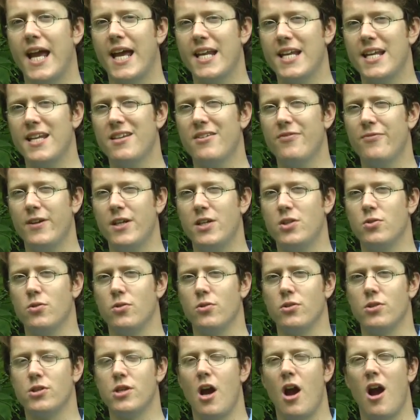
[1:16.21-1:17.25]
and
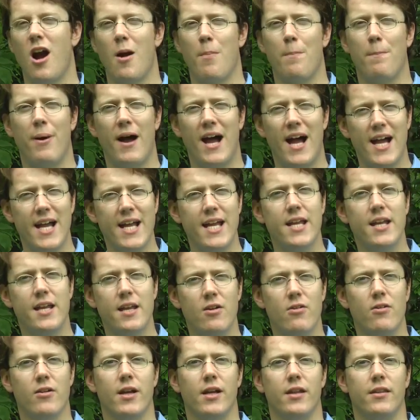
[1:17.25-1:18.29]
individuals are
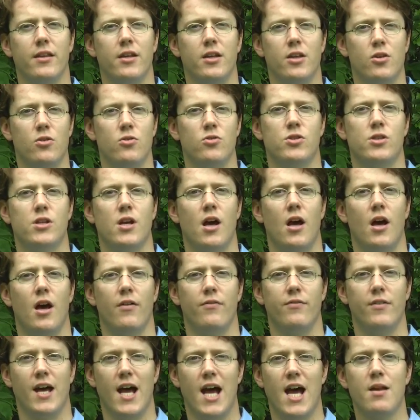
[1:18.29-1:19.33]
pioneering the use
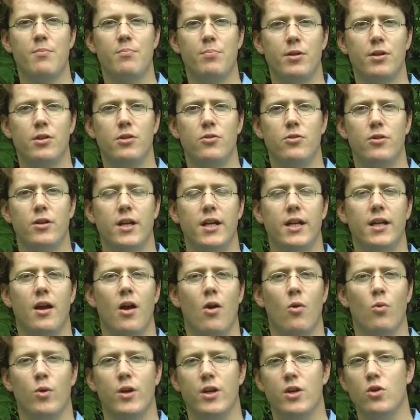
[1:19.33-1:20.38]
of non-polluting,
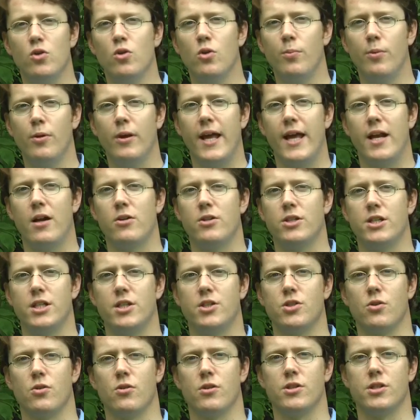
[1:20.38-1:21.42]
renewable energy
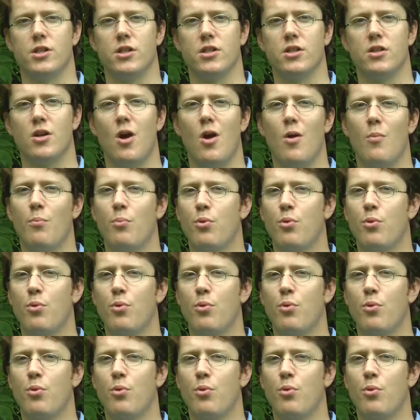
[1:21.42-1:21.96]
sources,